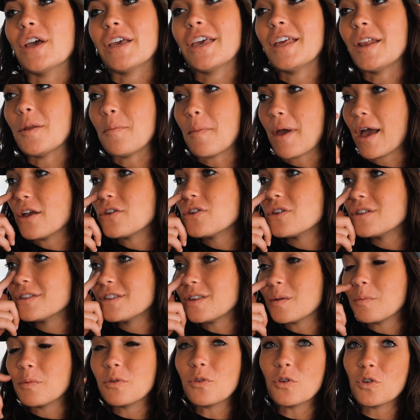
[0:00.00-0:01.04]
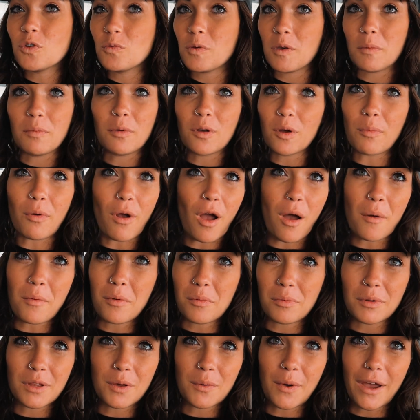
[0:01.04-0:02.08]
I can imagine some of those people are
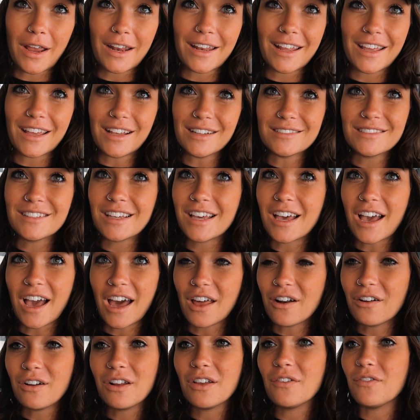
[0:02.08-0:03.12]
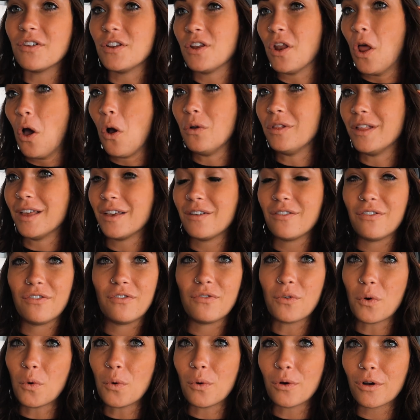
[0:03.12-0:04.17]
probably waiting, I don't even know, like
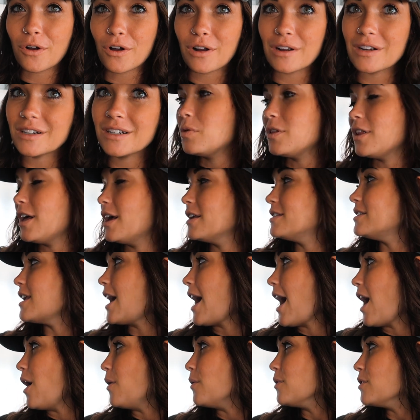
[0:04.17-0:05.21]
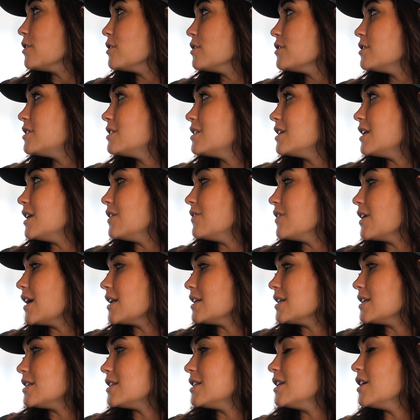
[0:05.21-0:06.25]
four plus hours to even get
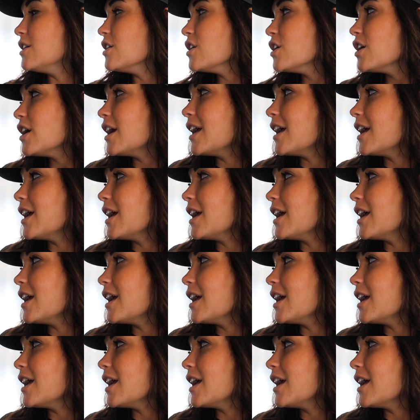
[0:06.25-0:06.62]
to see her.